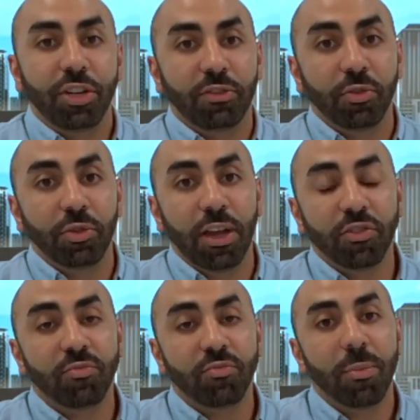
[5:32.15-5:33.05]
So you guys just
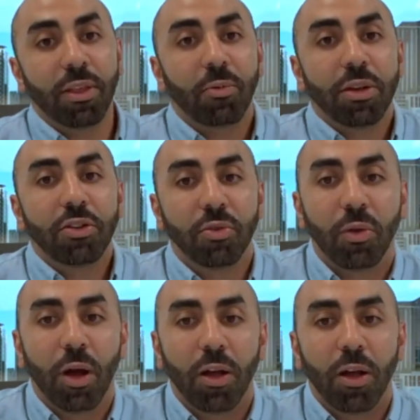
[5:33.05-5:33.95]
remember that we do
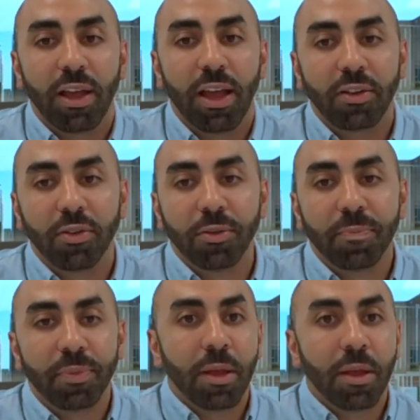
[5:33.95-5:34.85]
also handle
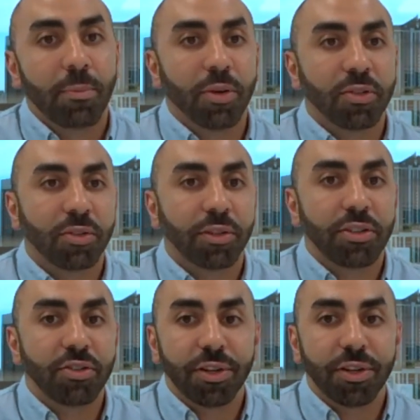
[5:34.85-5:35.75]
personal
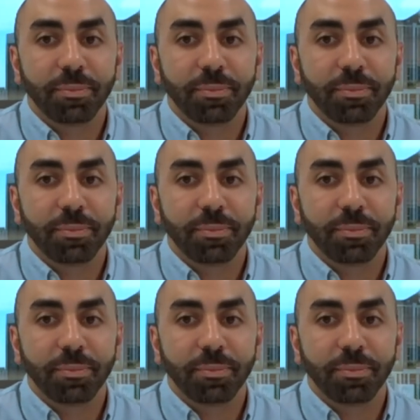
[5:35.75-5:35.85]
injury.